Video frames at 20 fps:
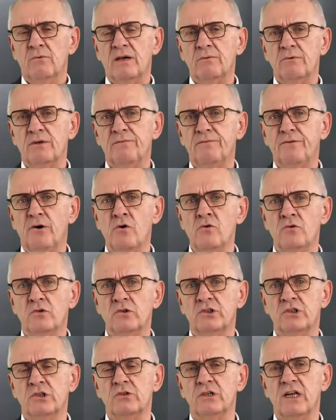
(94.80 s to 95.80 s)
where we
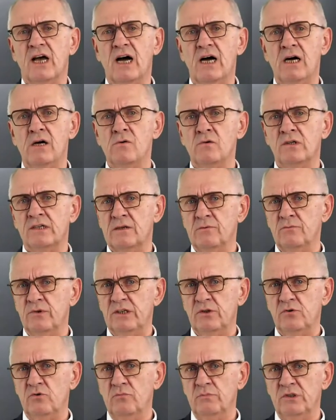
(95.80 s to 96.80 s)
focus on how can
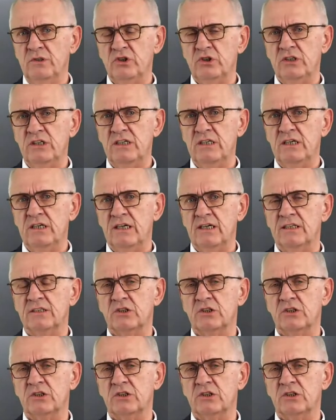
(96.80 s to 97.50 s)
we do machining